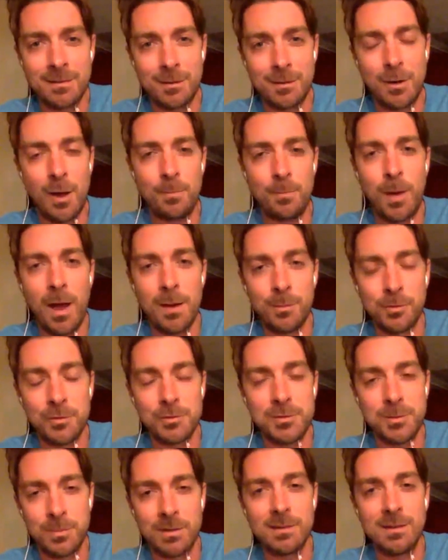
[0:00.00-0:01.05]
they're not
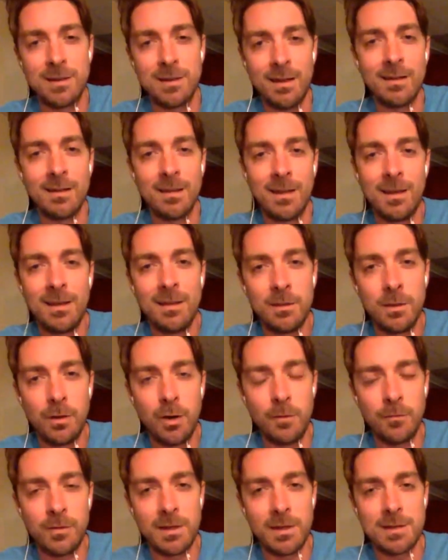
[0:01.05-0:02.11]
Bibles, but yeah, they'll
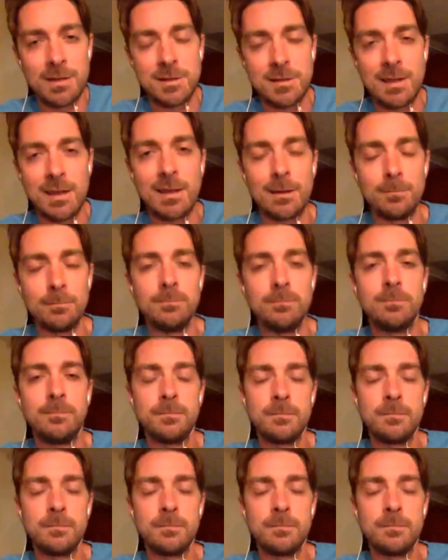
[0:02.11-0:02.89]
hopefully get you thinking.